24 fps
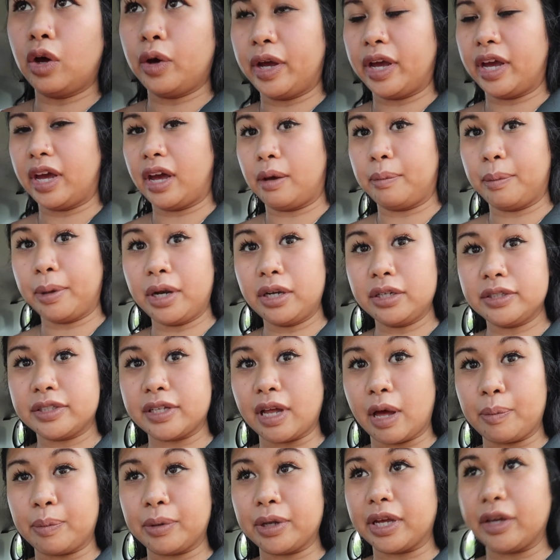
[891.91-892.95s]
Okay, I'm at a
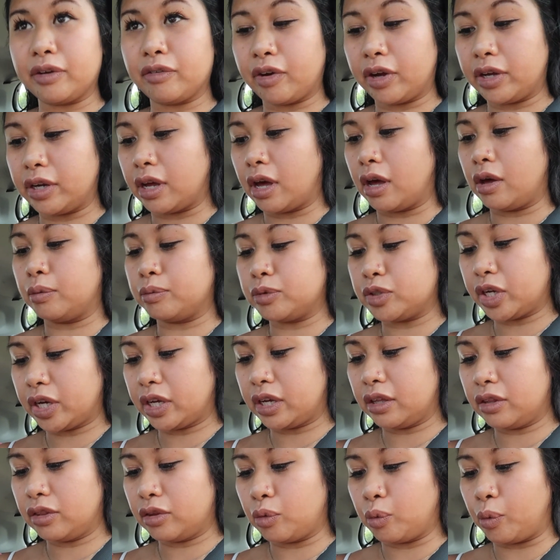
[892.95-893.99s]
stoplight right now. I'm
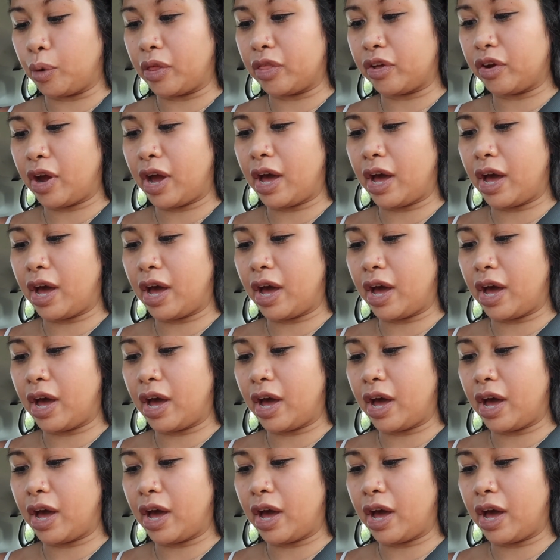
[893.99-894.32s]
checking the weather